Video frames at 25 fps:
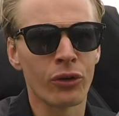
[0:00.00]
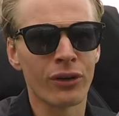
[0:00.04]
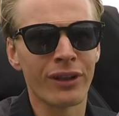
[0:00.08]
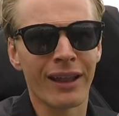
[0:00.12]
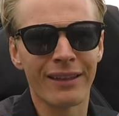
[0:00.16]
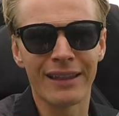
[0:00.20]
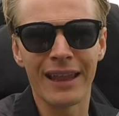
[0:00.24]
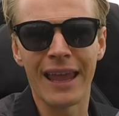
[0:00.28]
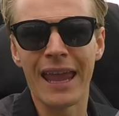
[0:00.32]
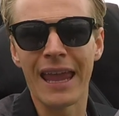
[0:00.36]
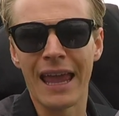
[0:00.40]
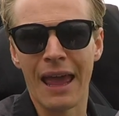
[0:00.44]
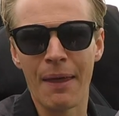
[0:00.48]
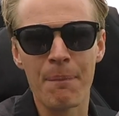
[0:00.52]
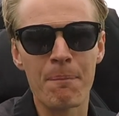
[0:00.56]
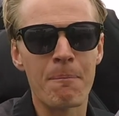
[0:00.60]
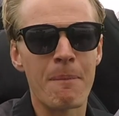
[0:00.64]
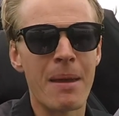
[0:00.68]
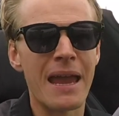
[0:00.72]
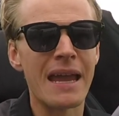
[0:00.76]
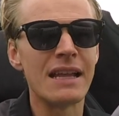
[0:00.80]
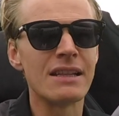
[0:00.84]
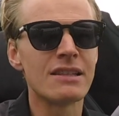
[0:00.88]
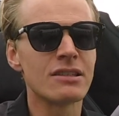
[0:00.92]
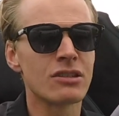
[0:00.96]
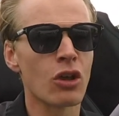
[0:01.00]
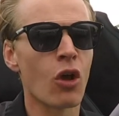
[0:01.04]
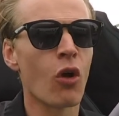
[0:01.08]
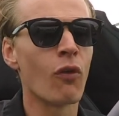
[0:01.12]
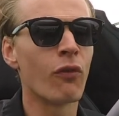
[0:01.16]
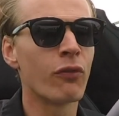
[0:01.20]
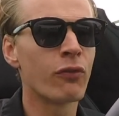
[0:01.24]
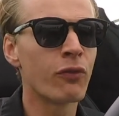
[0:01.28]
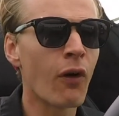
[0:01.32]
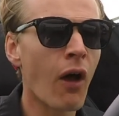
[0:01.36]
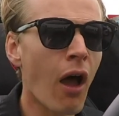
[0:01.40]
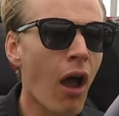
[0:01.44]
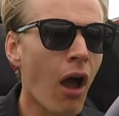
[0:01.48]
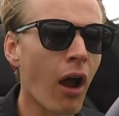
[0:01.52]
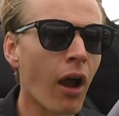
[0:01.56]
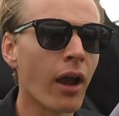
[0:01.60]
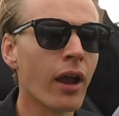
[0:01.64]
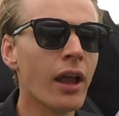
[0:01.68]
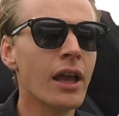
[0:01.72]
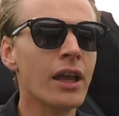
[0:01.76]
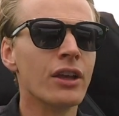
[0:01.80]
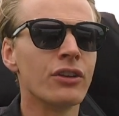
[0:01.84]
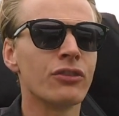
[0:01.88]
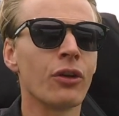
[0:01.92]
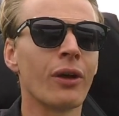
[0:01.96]
that they have made so far,
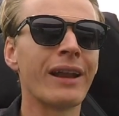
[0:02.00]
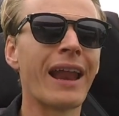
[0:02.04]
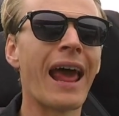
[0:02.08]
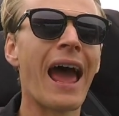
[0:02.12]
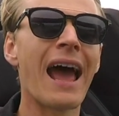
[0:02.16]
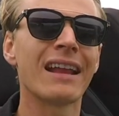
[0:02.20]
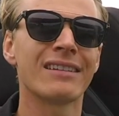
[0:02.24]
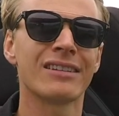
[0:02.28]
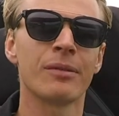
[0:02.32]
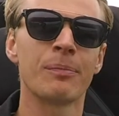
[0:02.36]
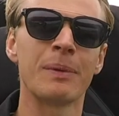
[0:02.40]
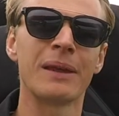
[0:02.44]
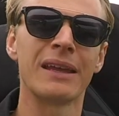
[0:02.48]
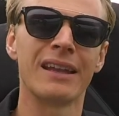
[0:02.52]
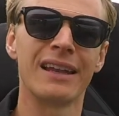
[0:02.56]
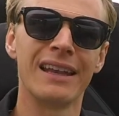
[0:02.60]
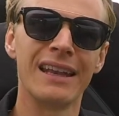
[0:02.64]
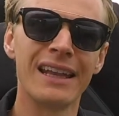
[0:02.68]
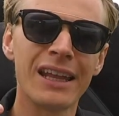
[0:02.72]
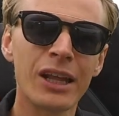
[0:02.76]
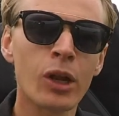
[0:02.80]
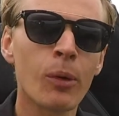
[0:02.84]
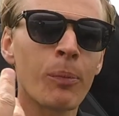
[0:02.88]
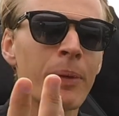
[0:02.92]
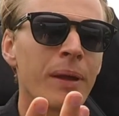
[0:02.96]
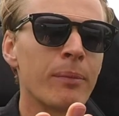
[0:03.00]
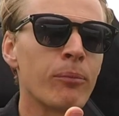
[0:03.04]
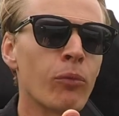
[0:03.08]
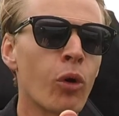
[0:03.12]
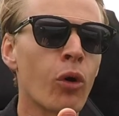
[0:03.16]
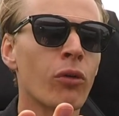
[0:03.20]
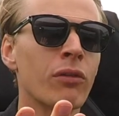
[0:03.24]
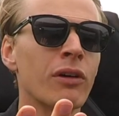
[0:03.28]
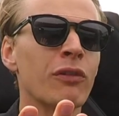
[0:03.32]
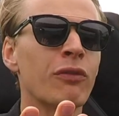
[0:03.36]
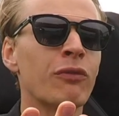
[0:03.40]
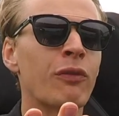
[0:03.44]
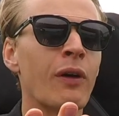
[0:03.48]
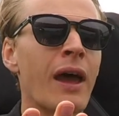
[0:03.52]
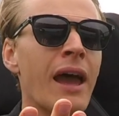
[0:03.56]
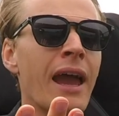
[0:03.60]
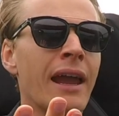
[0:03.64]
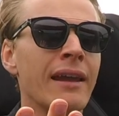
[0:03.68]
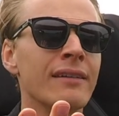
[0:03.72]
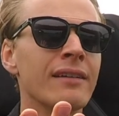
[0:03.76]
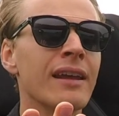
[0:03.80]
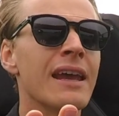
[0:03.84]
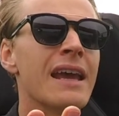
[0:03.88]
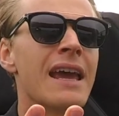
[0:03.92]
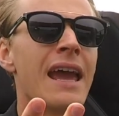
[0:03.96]
so it had to be a little bit more
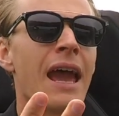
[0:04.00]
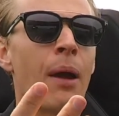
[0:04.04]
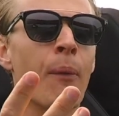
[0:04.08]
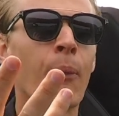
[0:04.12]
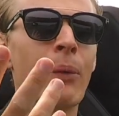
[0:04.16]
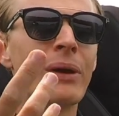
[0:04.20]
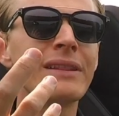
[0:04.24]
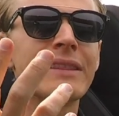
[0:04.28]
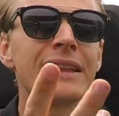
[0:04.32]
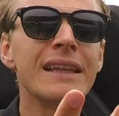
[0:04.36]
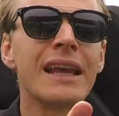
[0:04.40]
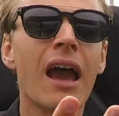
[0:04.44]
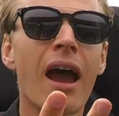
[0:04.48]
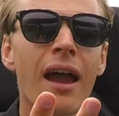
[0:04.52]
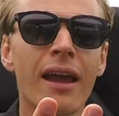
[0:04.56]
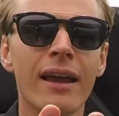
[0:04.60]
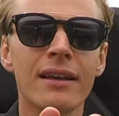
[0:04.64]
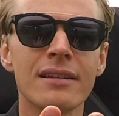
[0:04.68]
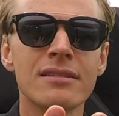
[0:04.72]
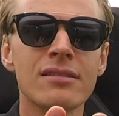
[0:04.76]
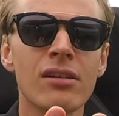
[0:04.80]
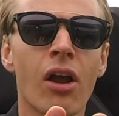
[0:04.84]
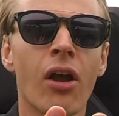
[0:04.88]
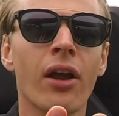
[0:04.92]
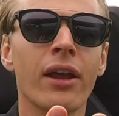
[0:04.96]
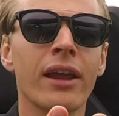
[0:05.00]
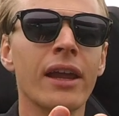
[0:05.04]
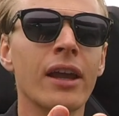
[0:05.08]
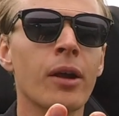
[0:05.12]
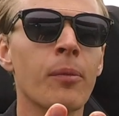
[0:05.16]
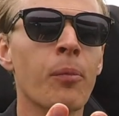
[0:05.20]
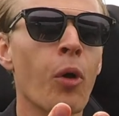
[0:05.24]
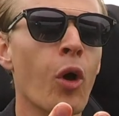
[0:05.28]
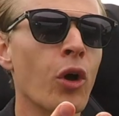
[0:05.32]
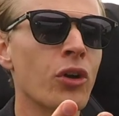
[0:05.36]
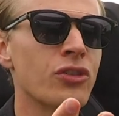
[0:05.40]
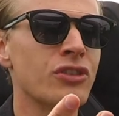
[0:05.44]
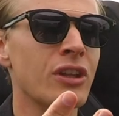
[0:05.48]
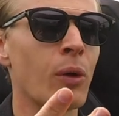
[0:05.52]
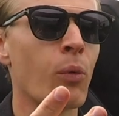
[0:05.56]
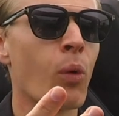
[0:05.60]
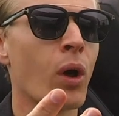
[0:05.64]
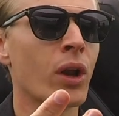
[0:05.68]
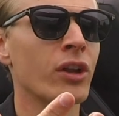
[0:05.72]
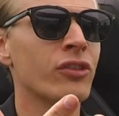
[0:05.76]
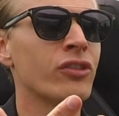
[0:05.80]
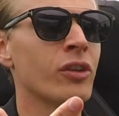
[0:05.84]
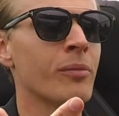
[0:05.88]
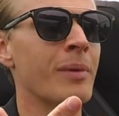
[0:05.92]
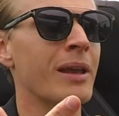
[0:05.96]
refined, and with the Isr Gearbox they
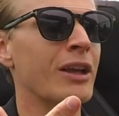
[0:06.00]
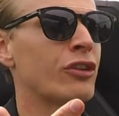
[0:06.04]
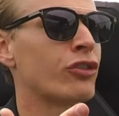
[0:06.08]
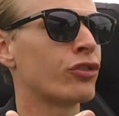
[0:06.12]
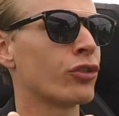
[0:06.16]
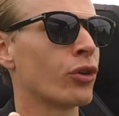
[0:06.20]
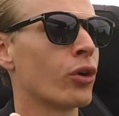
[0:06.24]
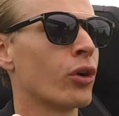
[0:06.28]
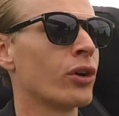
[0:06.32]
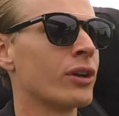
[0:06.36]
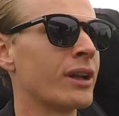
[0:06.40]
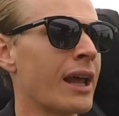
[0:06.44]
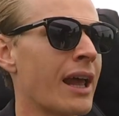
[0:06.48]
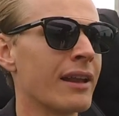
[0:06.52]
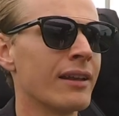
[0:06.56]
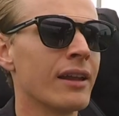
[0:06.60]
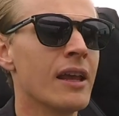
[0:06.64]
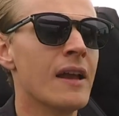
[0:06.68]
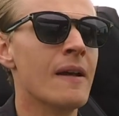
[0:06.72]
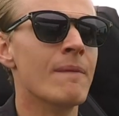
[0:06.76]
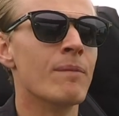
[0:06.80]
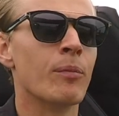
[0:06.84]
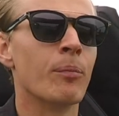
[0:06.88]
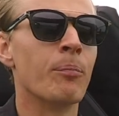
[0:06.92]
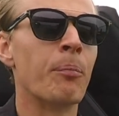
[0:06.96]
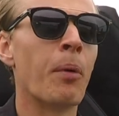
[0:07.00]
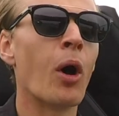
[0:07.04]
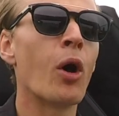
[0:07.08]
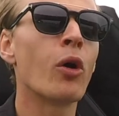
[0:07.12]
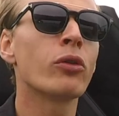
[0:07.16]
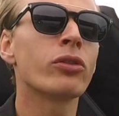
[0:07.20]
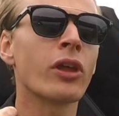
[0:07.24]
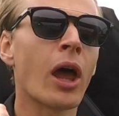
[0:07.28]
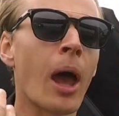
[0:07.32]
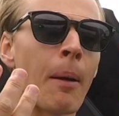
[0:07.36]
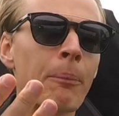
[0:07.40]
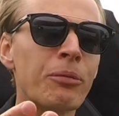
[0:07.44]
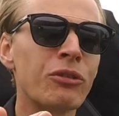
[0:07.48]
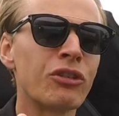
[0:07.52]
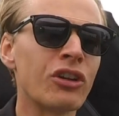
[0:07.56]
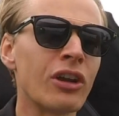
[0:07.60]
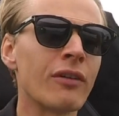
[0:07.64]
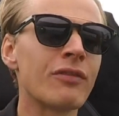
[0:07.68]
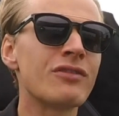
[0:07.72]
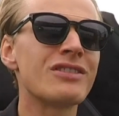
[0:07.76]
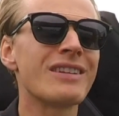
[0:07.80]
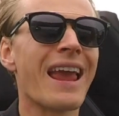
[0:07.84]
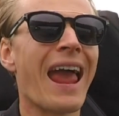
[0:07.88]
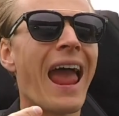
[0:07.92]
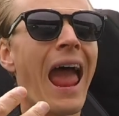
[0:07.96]
wanted to make sure that both
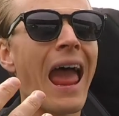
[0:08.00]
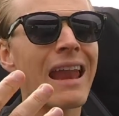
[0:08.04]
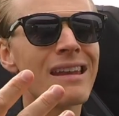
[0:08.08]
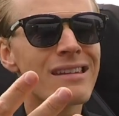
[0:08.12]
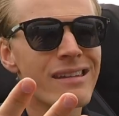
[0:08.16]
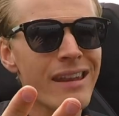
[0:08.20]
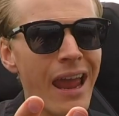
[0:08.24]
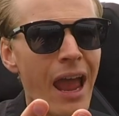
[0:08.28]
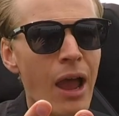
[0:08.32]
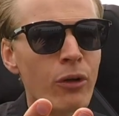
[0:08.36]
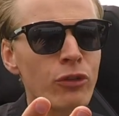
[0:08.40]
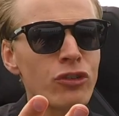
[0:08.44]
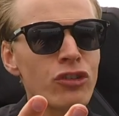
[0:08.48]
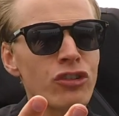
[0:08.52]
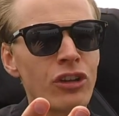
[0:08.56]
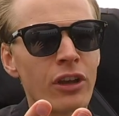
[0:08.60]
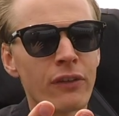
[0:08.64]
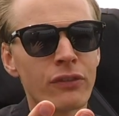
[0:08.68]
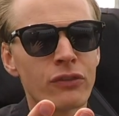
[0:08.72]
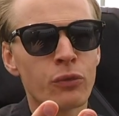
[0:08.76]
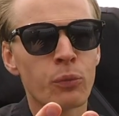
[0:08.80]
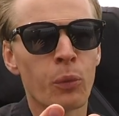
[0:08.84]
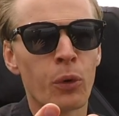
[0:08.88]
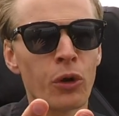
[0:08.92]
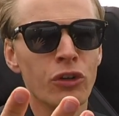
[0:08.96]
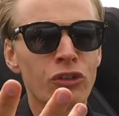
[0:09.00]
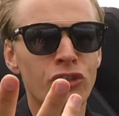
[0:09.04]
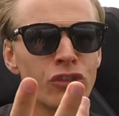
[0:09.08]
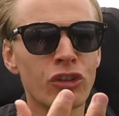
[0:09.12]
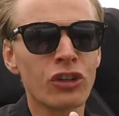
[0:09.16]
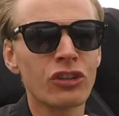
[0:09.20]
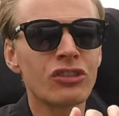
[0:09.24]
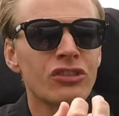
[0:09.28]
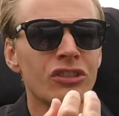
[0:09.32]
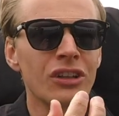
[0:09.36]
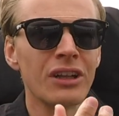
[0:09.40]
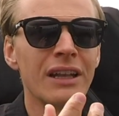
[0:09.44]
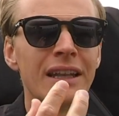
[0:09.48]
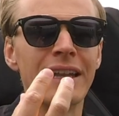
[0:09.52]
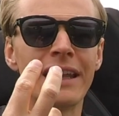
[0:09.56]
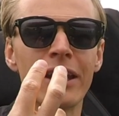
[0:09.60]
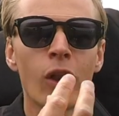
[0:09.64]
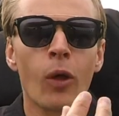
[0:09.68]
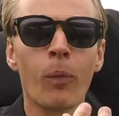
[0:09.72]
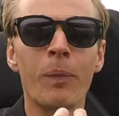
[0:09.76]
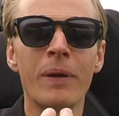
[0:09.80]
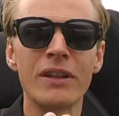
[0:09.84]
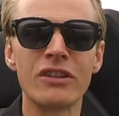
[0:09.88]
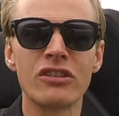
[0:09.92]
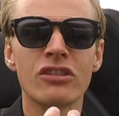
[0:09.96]
upshifts and downshifts were just a
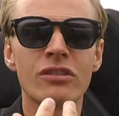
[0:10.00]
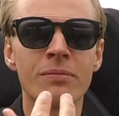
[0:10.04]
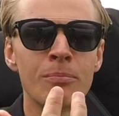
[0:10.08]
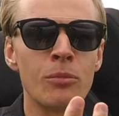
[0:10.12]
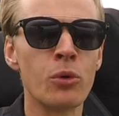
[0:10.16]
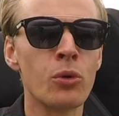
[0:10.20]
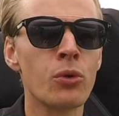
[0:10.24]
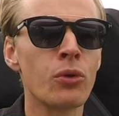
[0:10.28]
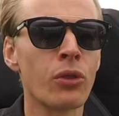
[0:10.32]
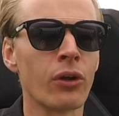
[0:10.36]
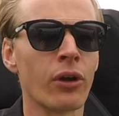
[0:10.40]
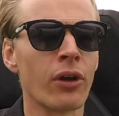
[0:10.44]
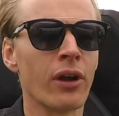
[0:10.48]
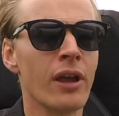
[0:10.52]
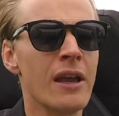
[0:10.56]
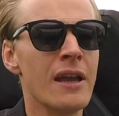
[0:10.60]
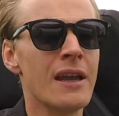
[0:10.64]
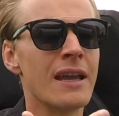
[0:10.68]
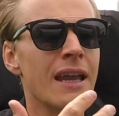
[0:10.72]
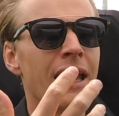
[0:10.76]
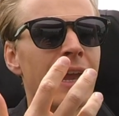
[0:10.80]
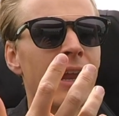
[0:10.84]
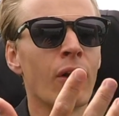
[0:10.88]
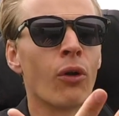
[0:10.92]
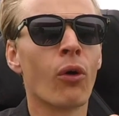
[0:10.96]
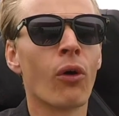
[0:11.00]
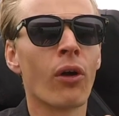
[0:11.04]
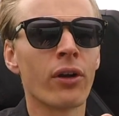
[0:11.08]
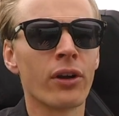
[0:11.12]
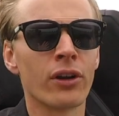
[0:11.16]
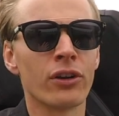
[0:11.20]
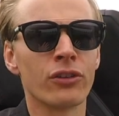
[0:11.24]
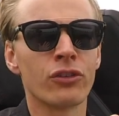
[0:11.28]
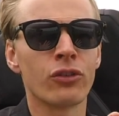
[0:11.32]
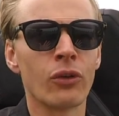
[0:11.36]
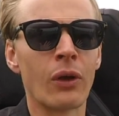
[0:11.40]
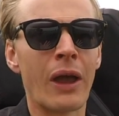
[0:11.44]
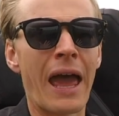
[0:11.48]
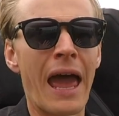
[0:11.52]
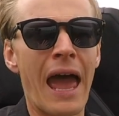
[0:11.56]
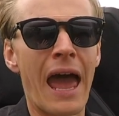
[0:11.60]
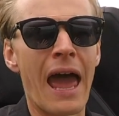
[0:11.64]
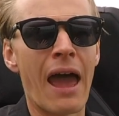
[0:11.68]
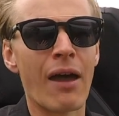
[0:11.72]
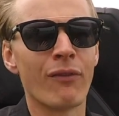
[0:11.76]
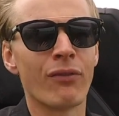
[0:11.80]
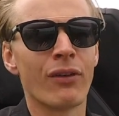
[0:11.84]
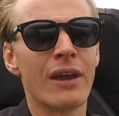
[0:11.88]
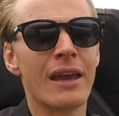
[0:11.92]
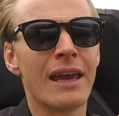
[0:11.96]
little bit smoother in order to
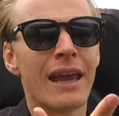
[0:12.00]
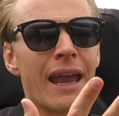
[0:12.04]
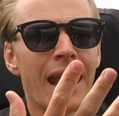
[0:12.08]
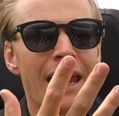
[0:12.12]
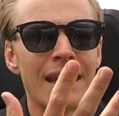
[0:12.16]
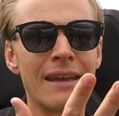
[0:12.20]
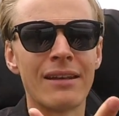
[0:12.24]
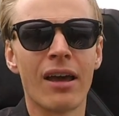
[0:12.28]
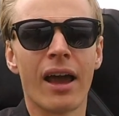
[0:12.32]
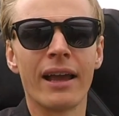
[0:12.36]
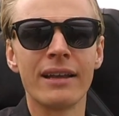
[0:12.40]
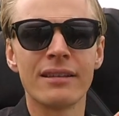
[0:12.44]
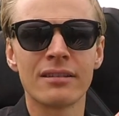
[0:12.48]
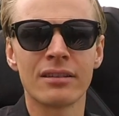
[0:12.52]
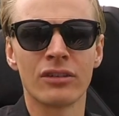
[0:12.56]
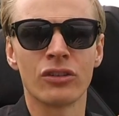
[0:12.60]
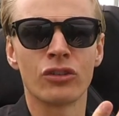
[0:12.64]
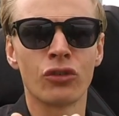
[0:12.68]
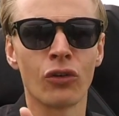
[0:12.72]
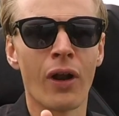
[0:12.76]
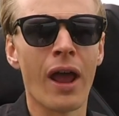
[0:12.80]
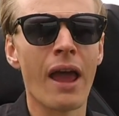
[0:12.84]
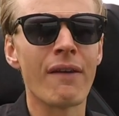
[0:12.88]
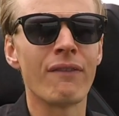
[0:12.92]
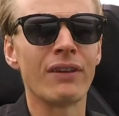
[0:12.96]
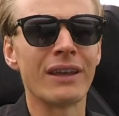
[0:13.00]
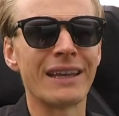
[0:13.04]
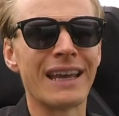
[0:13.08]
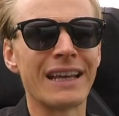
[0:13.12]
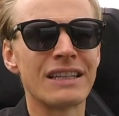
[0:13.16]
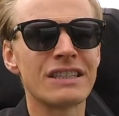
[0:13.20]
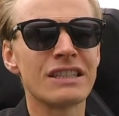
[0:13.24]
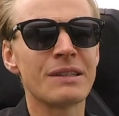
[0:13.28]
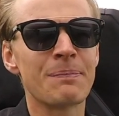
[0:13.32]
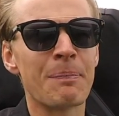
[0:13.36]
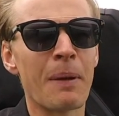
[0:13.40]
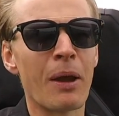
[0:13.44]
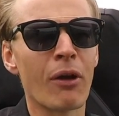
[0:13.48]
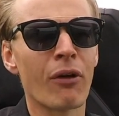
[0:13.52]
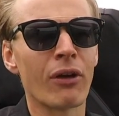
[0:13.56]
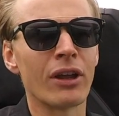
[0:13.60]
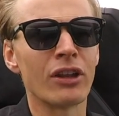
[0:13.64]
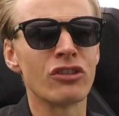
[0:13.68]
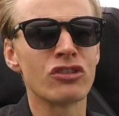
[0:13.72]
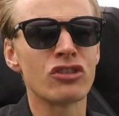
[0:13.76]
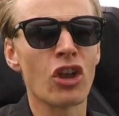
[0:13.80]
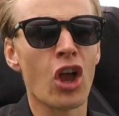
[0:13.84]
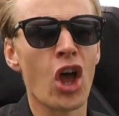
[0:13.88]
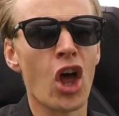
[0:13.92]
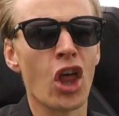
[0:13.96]
have a nicer driving
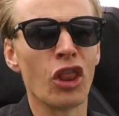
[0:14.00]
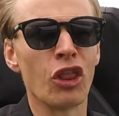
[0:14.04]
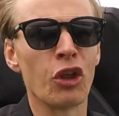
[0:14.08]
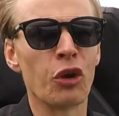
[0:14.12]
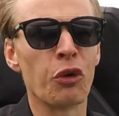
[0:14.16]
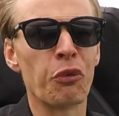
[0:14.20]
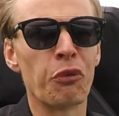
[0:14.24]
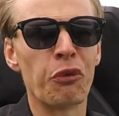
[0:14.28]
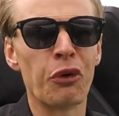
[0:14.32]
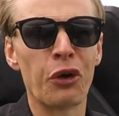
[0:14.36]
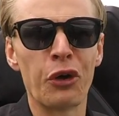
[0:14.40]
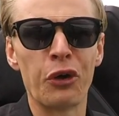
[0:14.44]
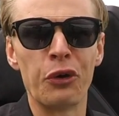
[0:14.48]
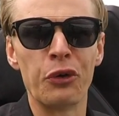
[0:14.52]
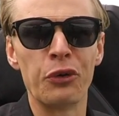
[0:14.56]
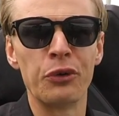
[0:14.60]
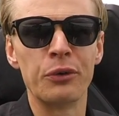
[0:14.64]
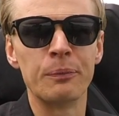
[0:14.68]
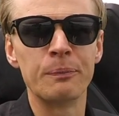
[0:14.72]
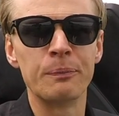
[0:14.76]
experience on the road.